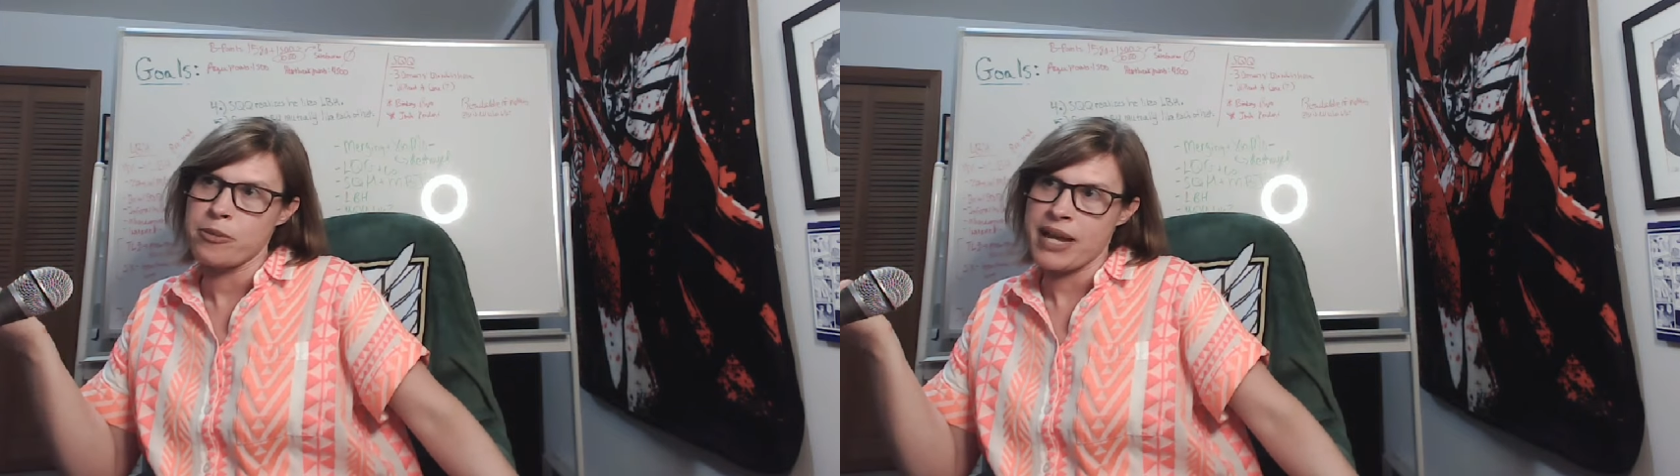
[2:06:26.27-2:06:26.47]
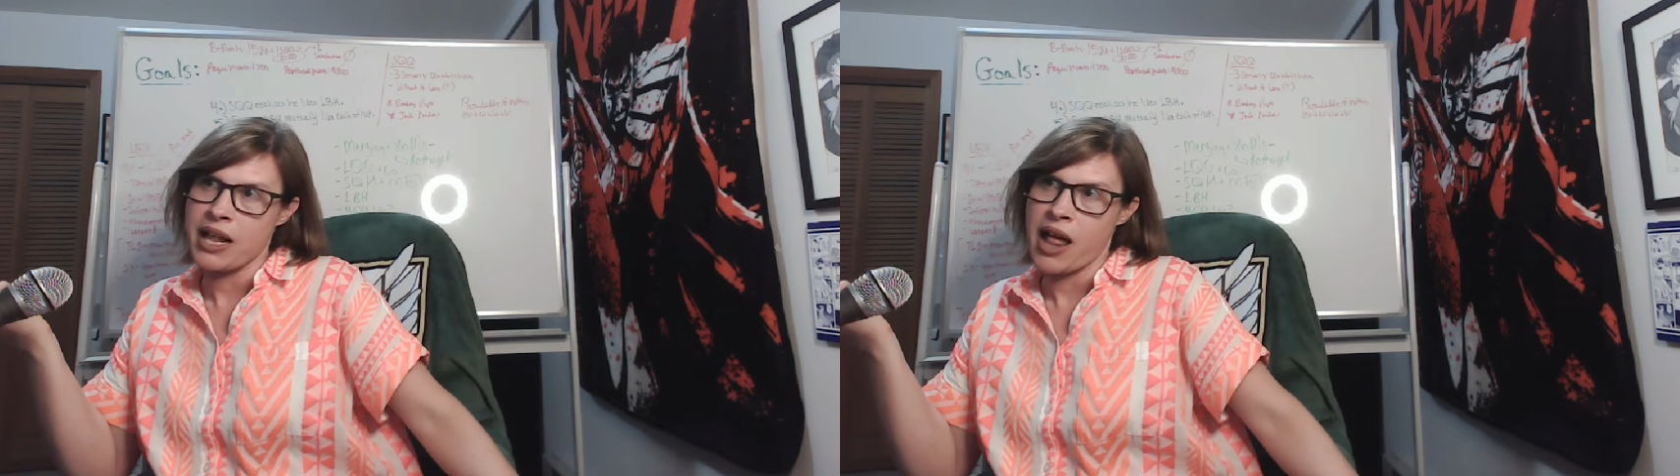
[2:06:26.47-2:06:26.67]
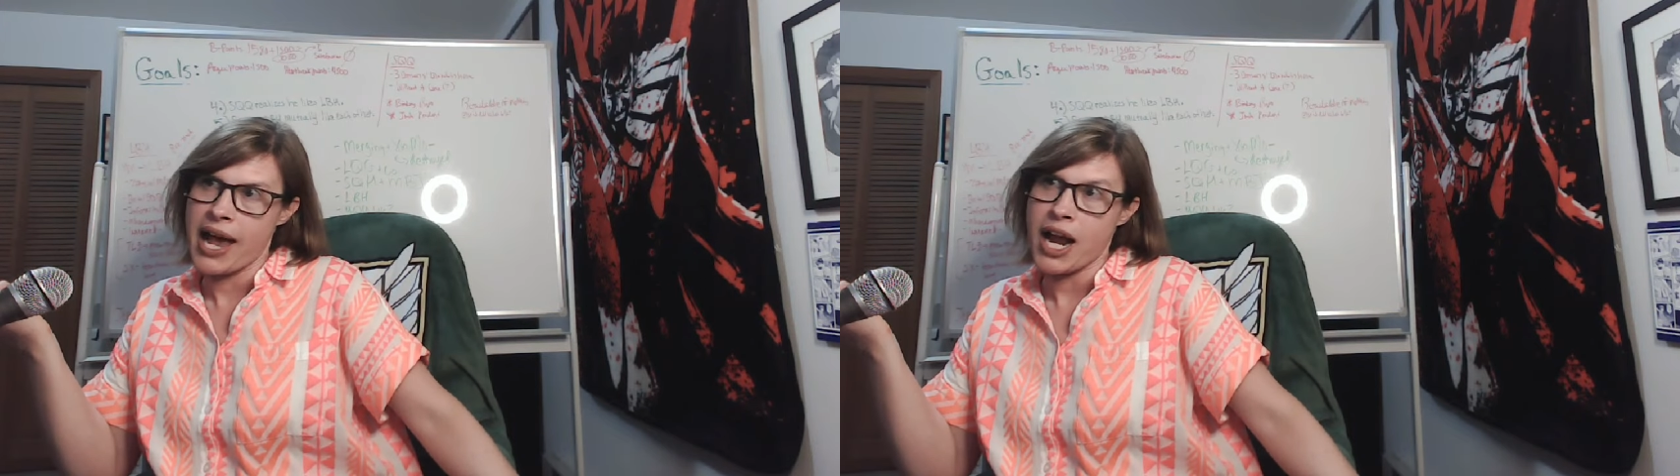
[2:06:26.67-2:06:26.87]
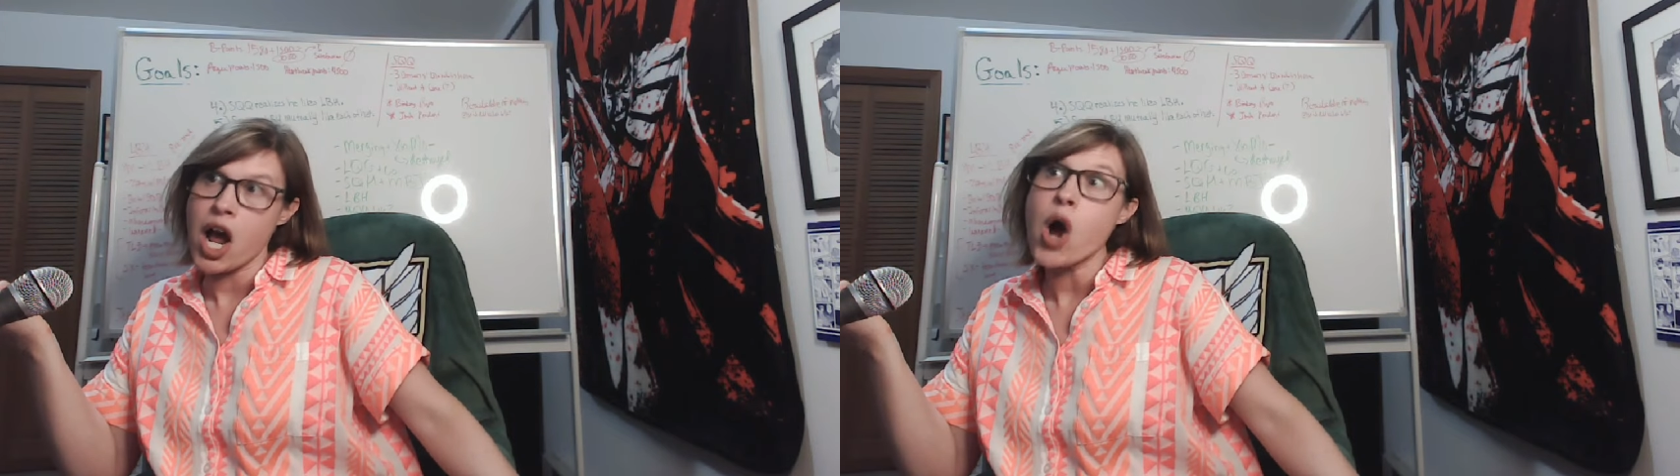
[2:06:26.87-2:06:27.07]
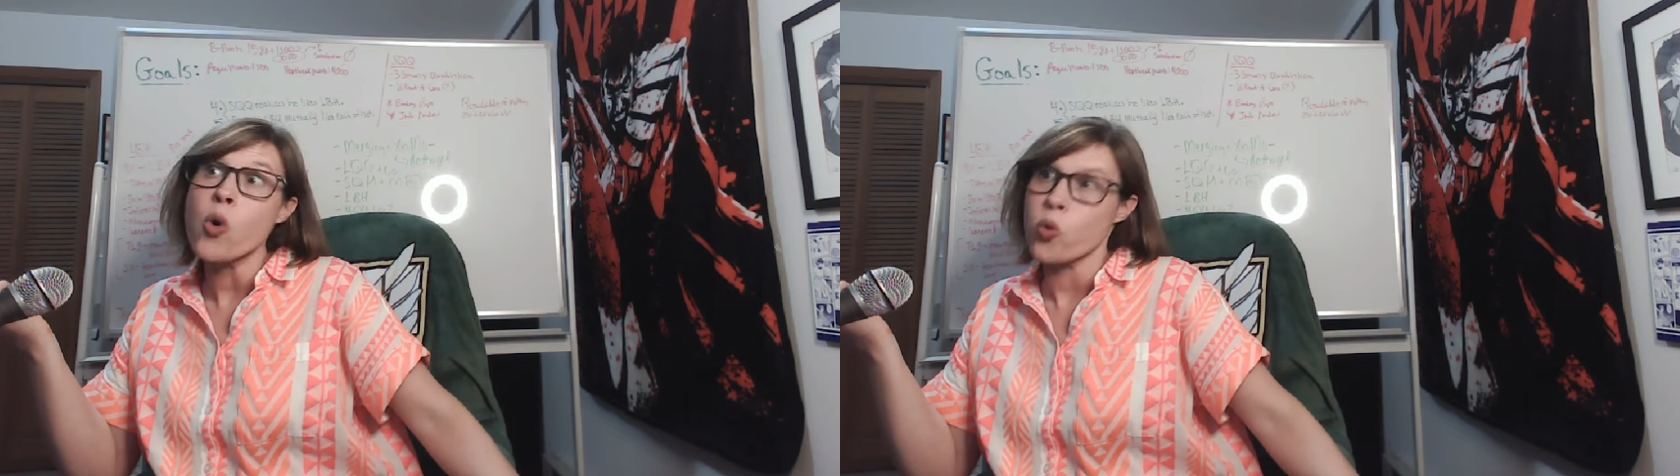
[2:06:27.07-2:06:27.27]
being like,
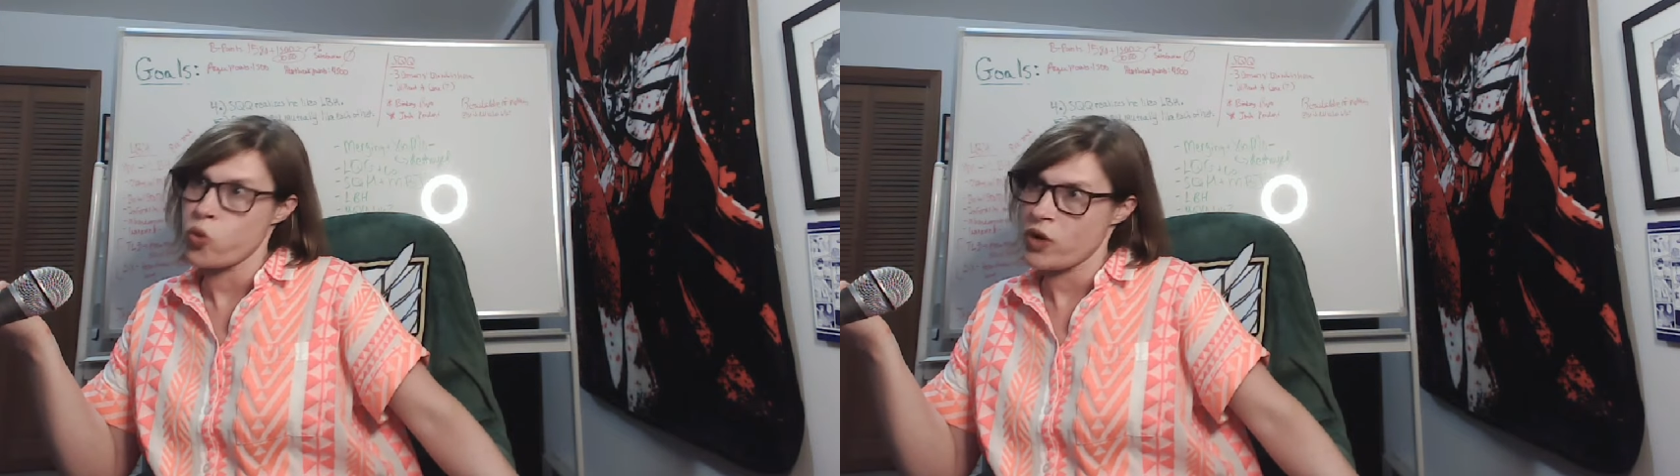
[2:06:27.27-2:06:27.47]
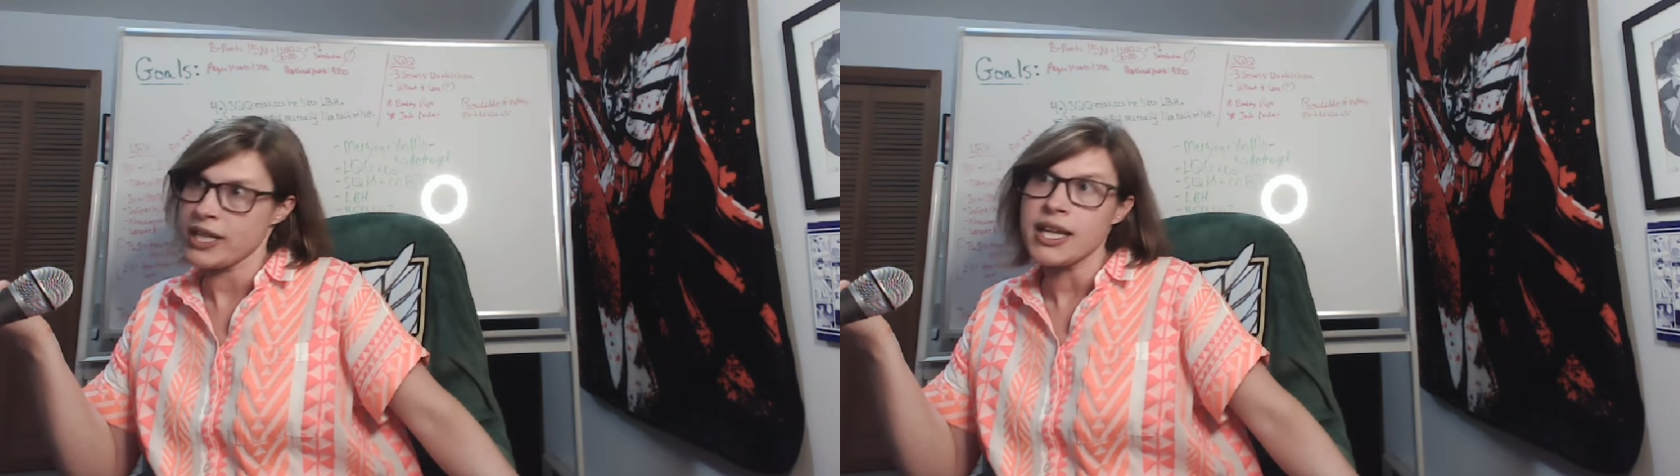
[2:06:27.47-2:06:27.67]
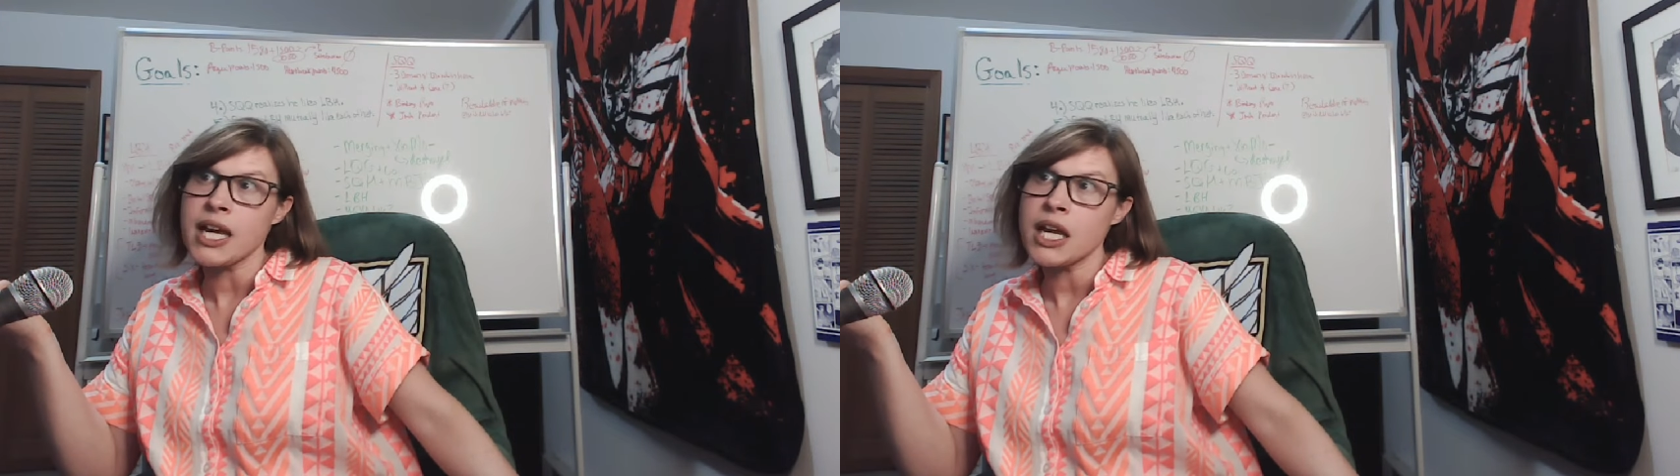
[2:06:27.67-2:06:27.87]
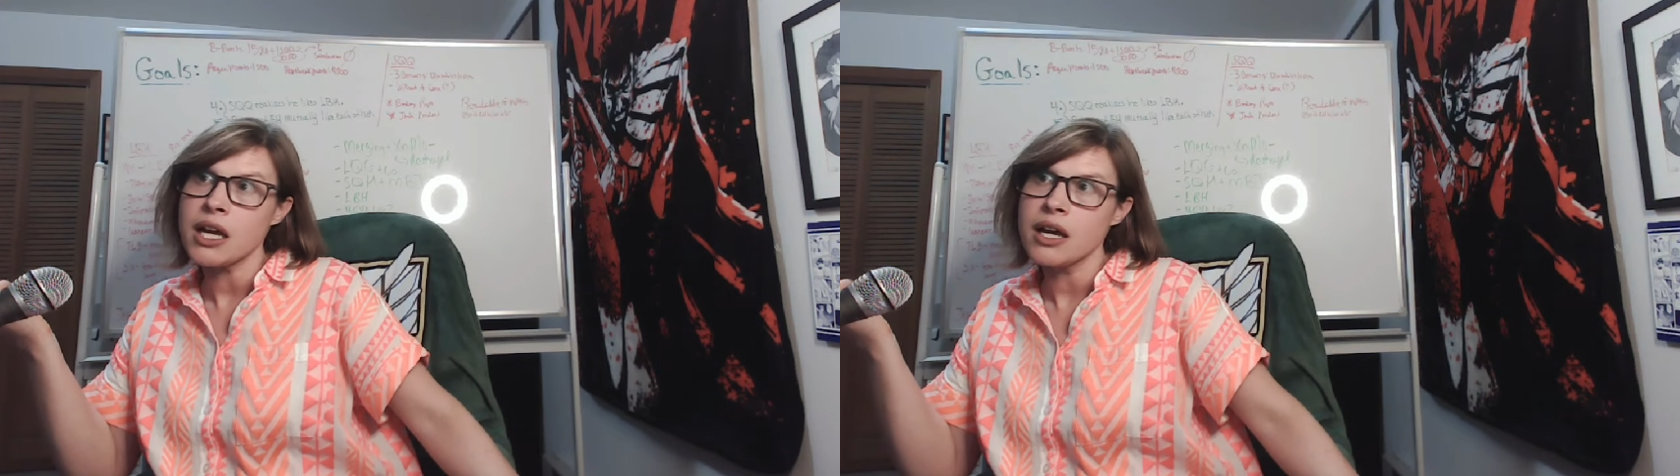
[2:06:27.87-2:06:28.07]
really?